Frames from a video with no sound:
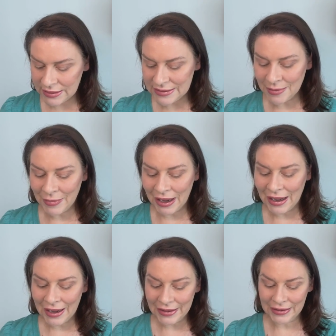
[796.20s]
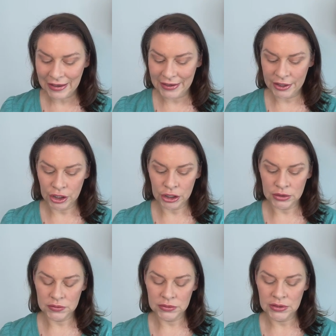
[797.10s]
need some
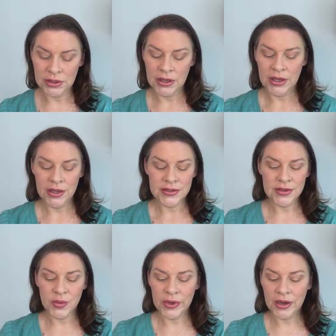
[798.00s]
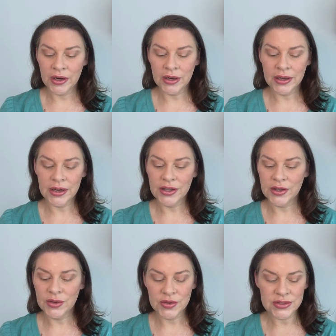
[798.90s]
eyeliner. So we are gonna
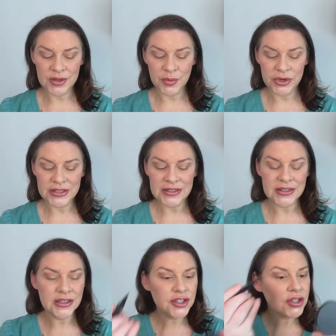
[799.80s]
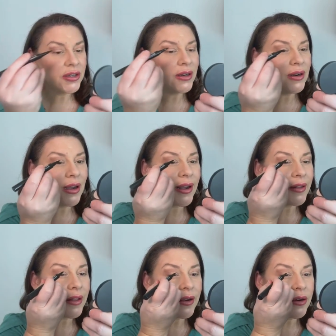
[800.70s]
use the Precision
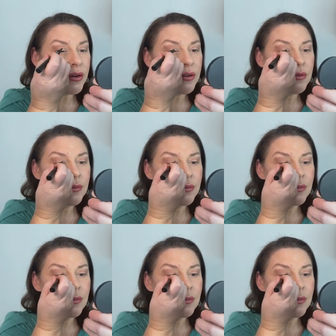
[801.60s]
Eyeliner.